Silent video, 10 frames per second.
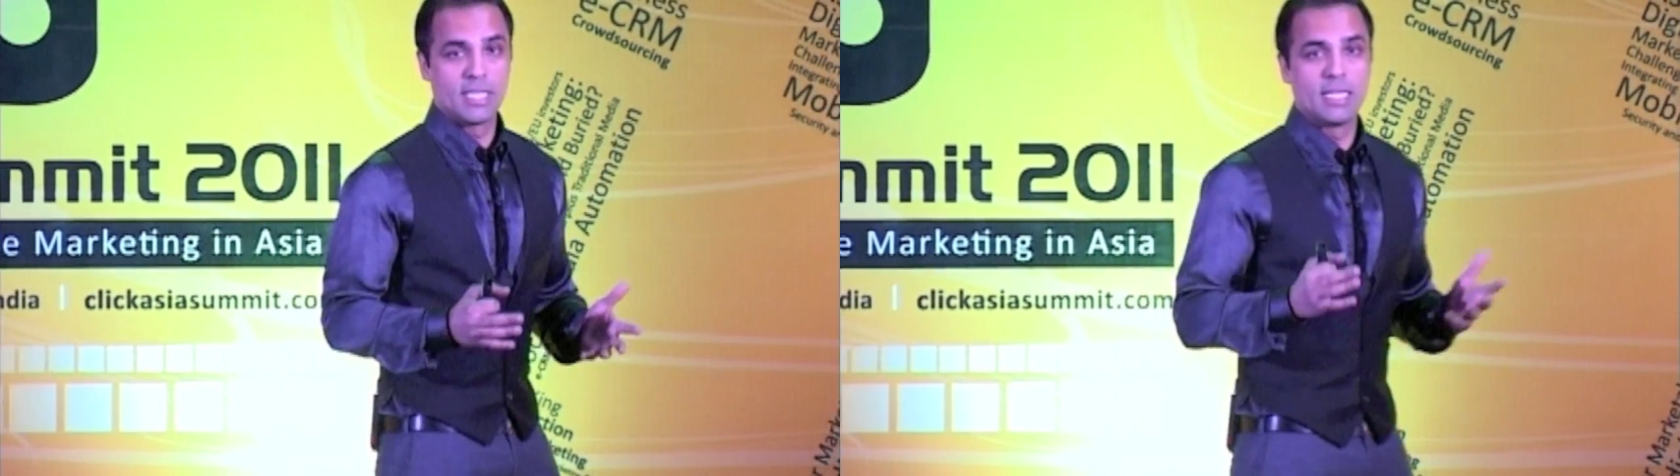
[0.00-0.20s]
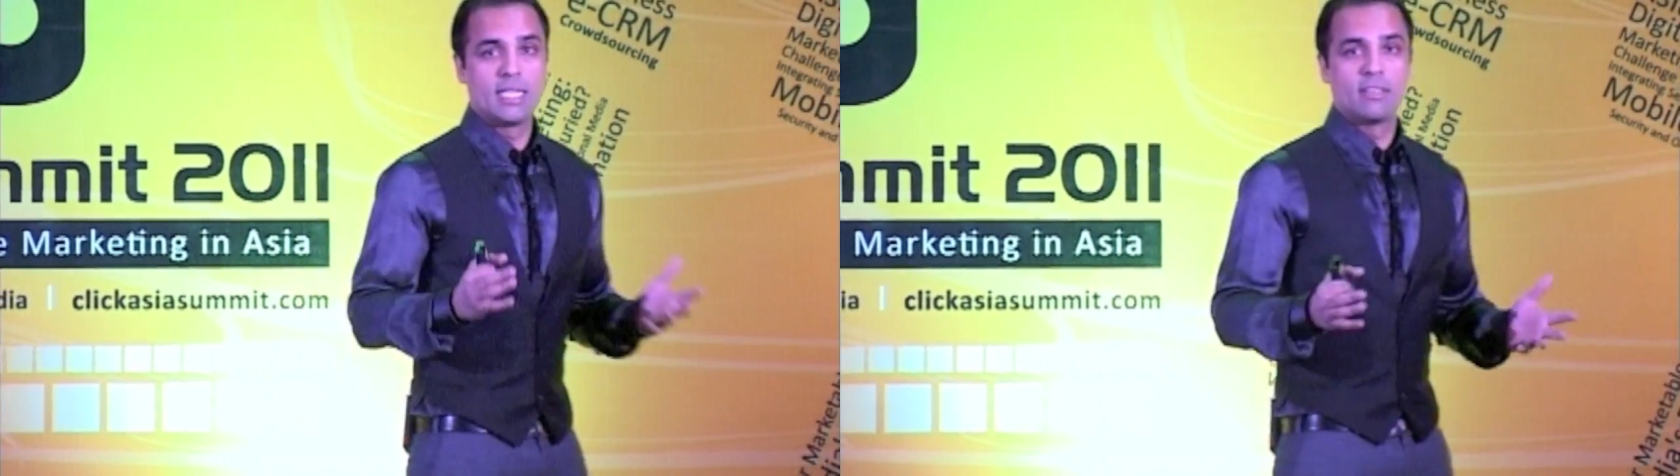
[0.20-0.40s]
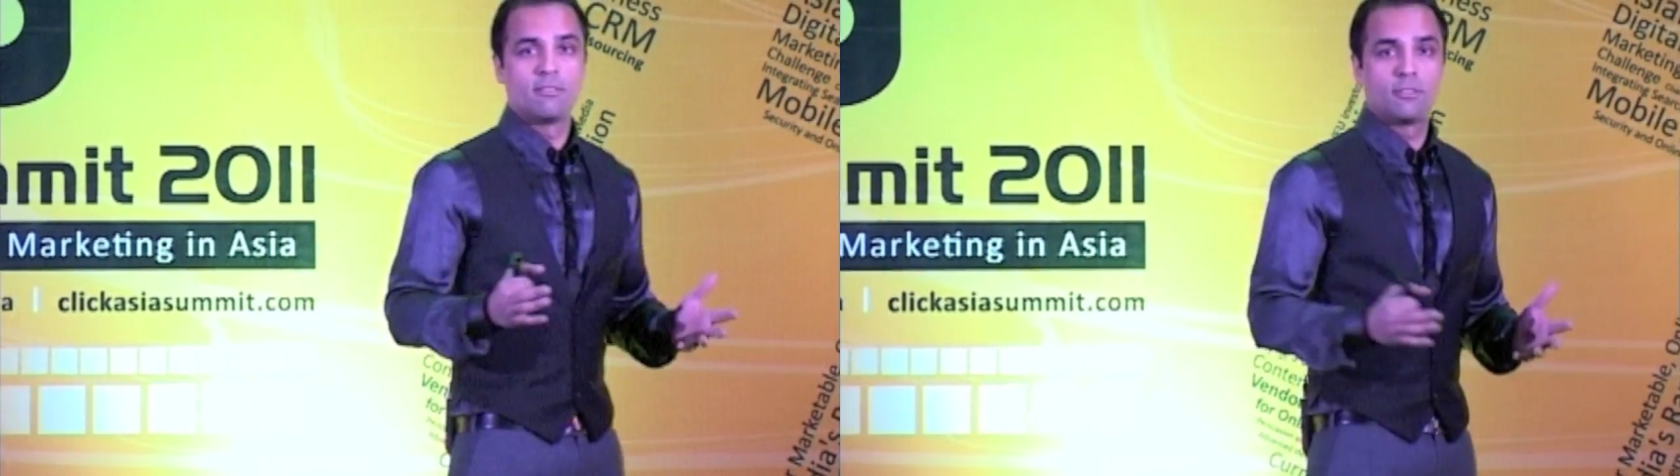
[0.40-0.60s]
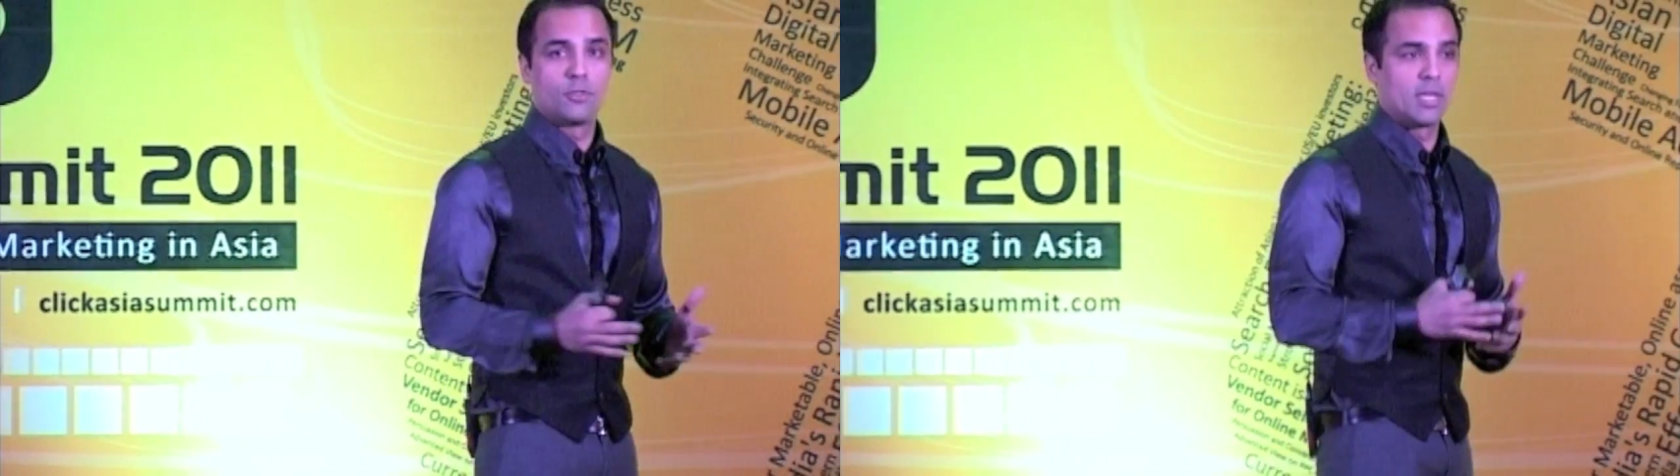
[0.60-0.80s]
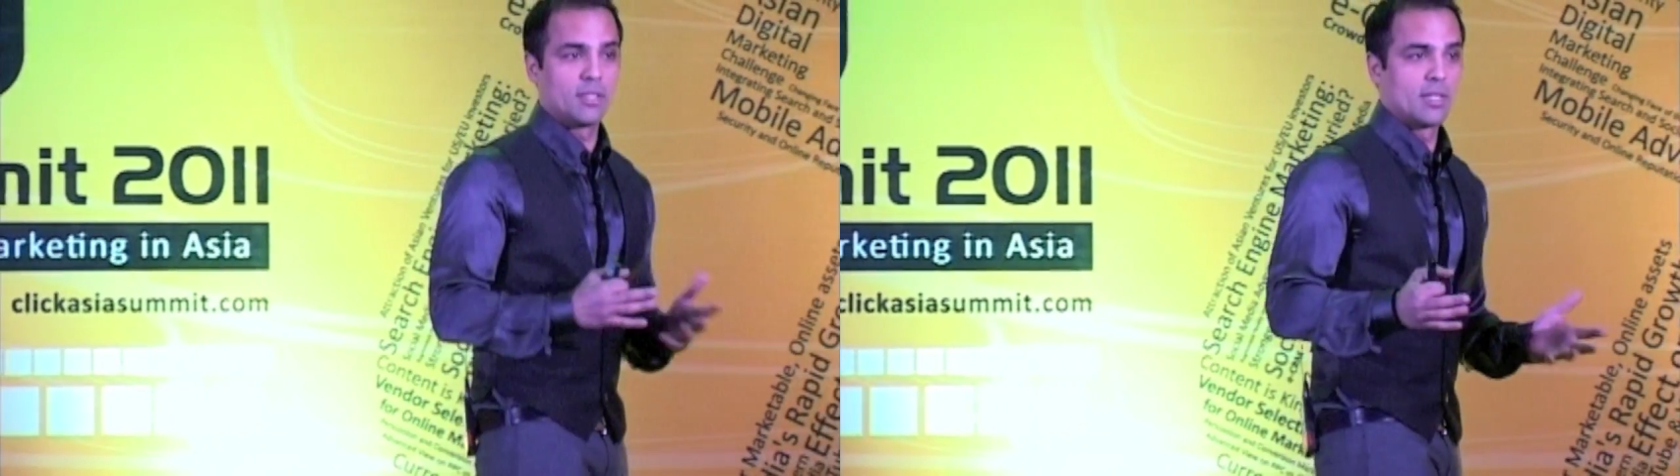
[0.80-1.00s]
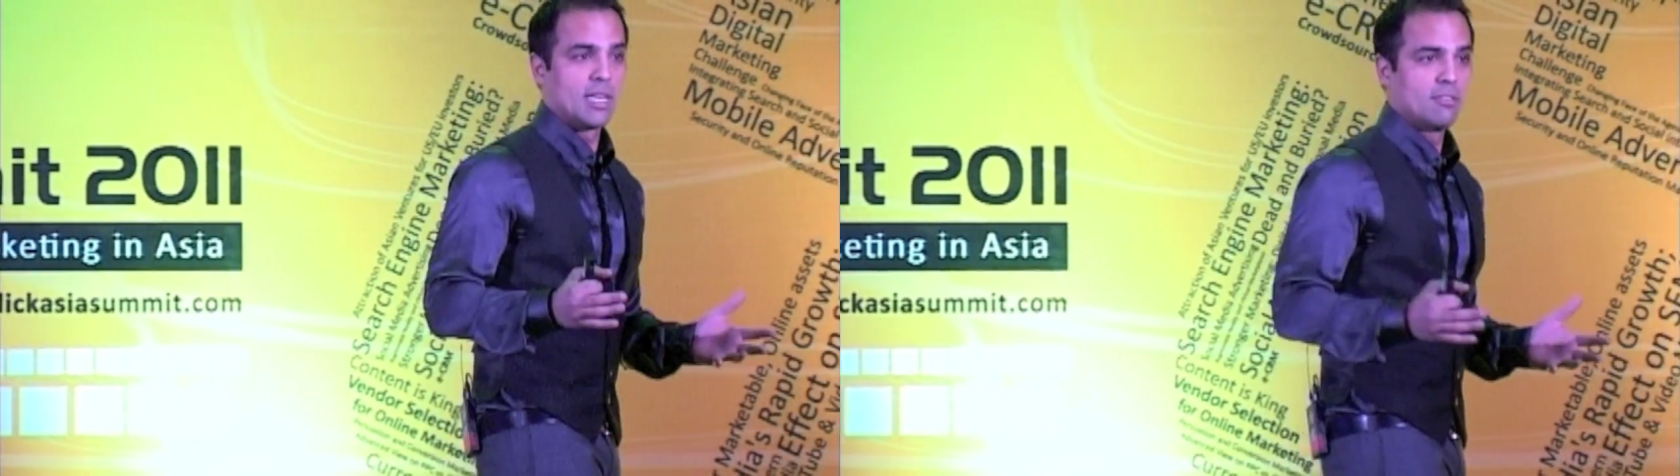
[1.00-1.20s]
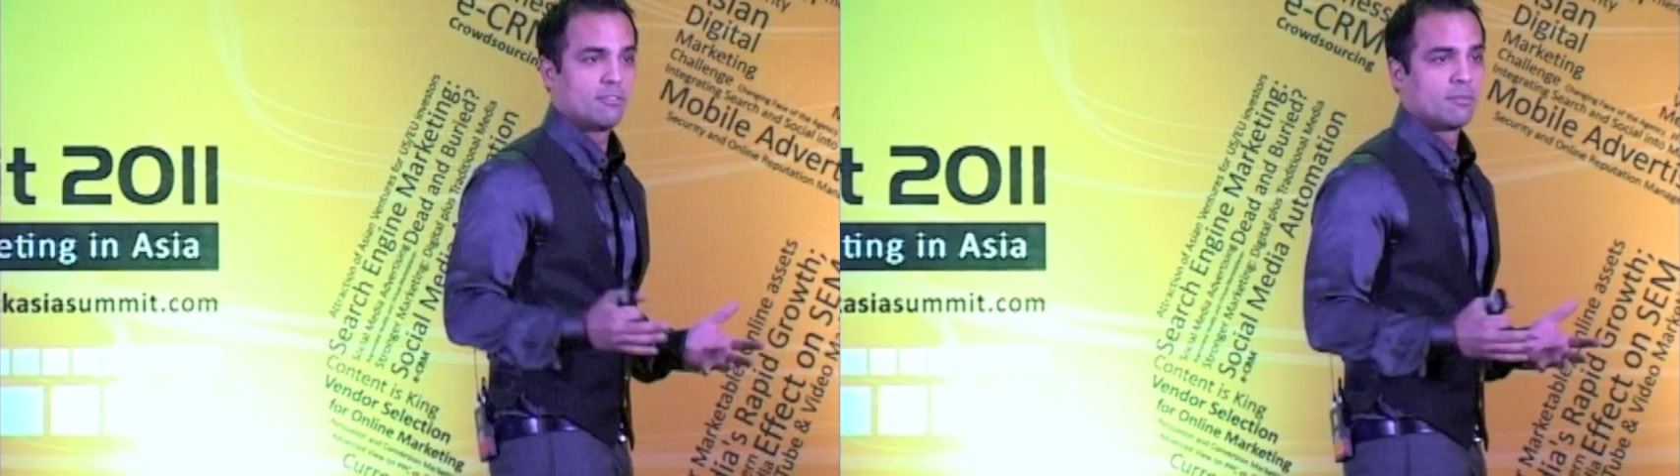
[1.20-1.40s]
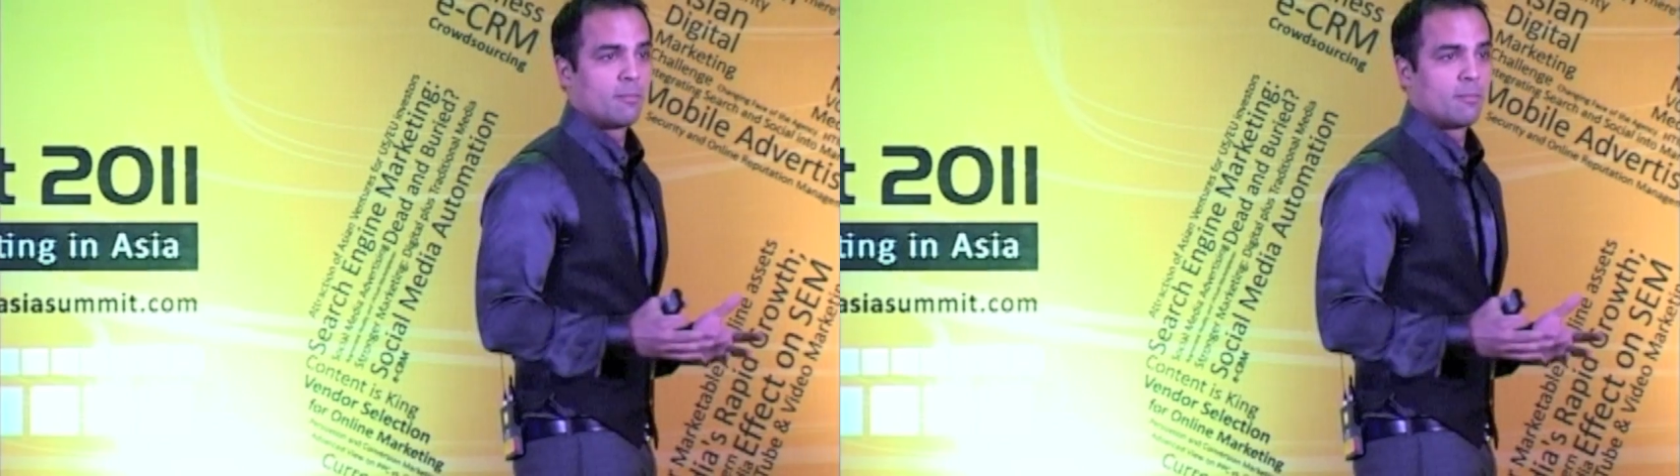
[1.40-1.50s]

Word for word: can give throughout their life.